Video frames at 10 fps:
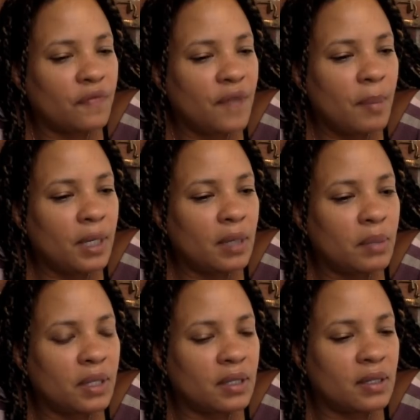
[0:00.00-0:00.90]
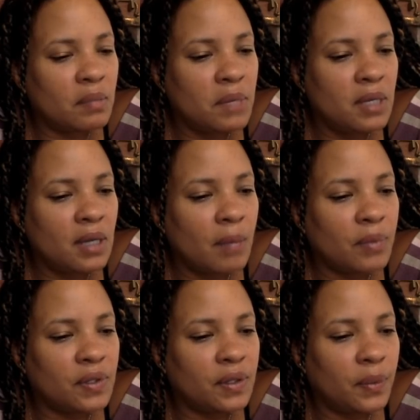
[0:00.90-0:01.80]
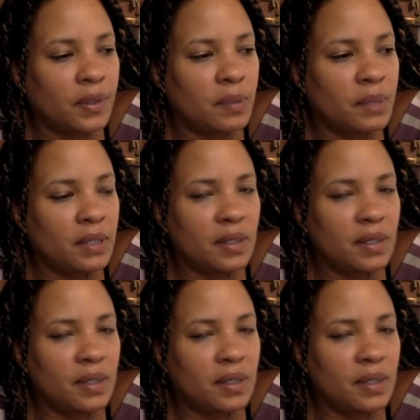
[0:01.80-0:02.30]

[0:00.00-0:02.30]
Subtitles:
feminine, but that doesn't mean I'm just going to be